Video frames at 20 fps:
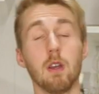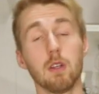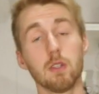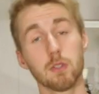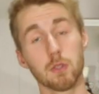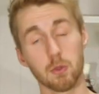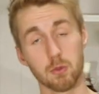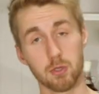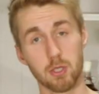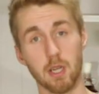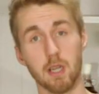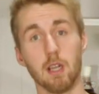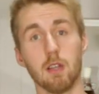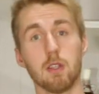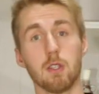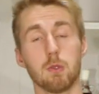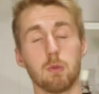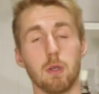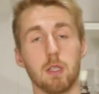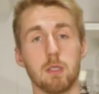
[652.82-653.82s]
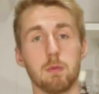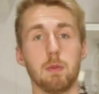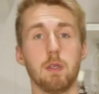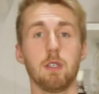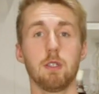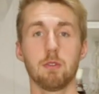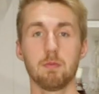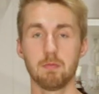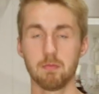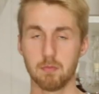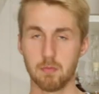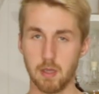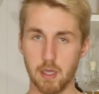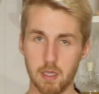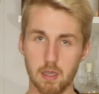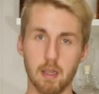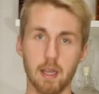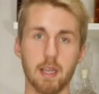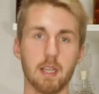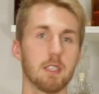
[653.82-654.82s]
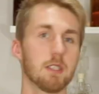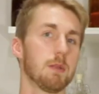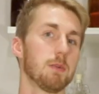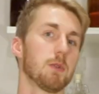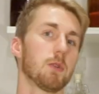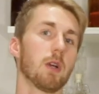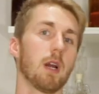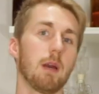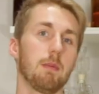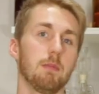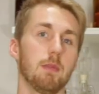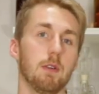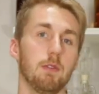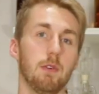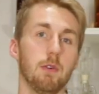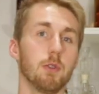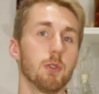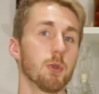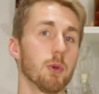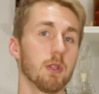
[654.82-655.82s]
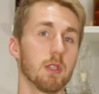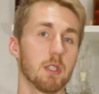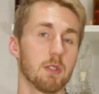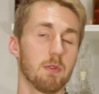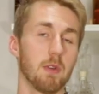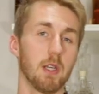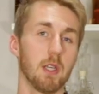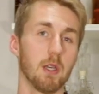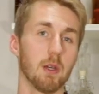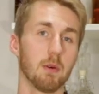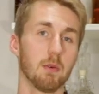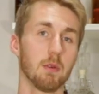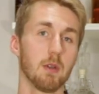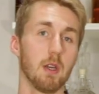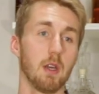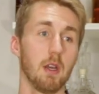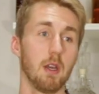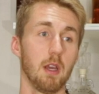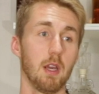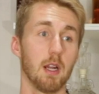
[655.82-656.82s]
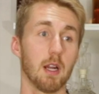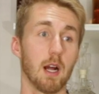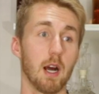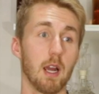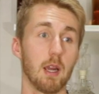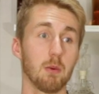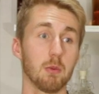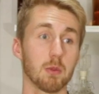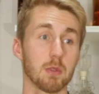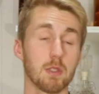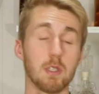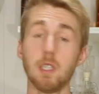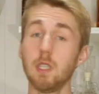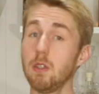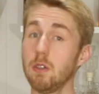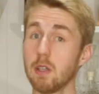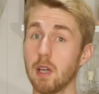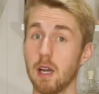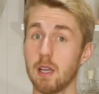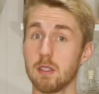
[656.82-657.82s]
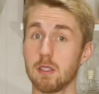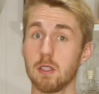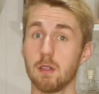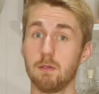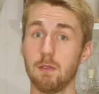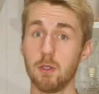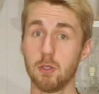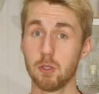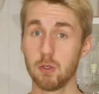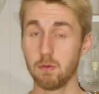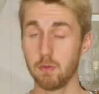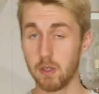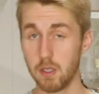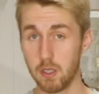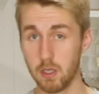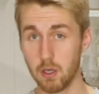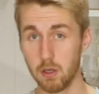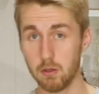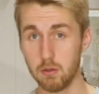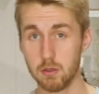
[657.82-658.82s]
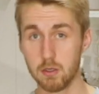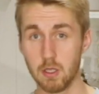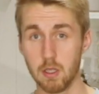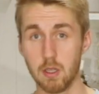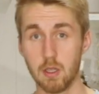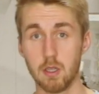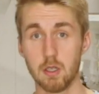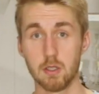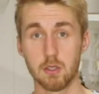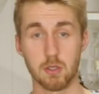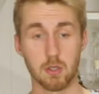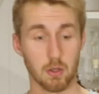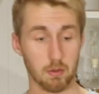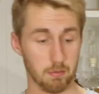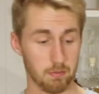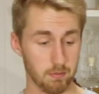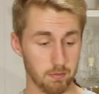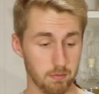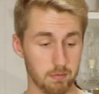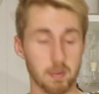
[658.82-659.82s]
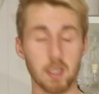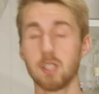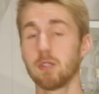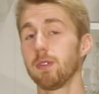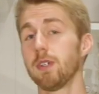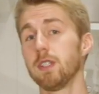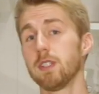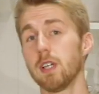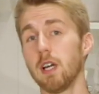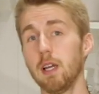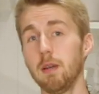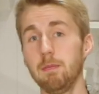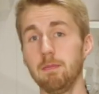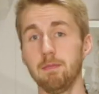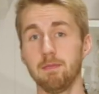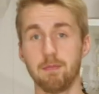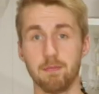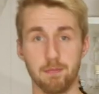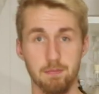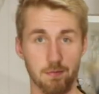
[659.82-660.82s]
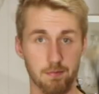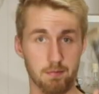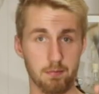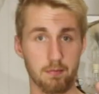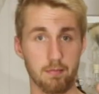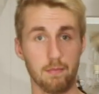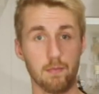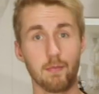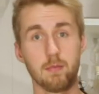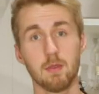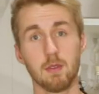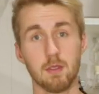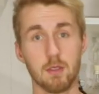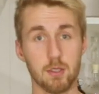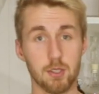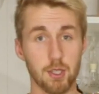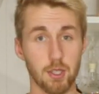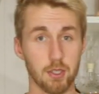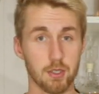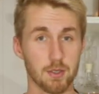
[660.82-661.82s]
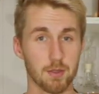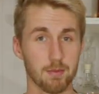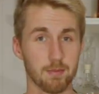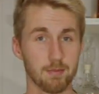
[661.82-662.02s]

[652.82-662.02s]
So check out this recipe, hit like and subscribe if you enjoyed this video, and I will see you guys in a future video. So thanks for your time, cheers.